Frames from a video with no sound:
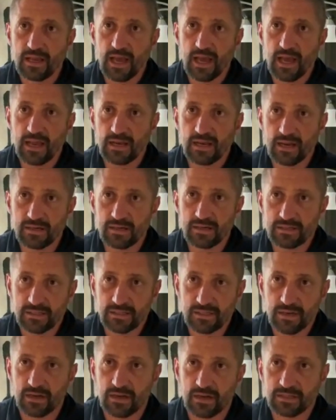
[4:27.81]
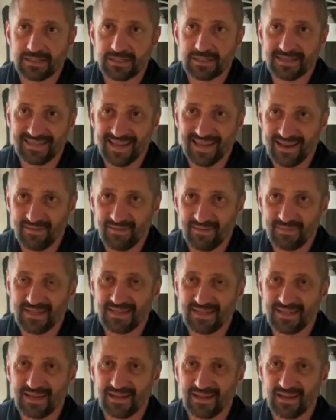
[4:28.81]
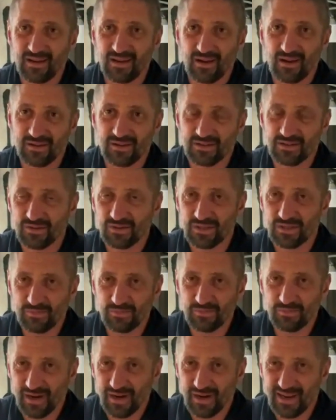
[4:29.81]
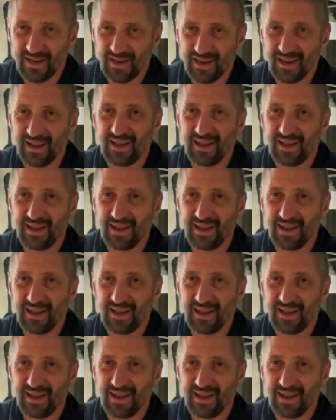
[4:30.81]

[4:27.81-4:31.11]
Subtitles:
and it actually causes damage and can cause those to break.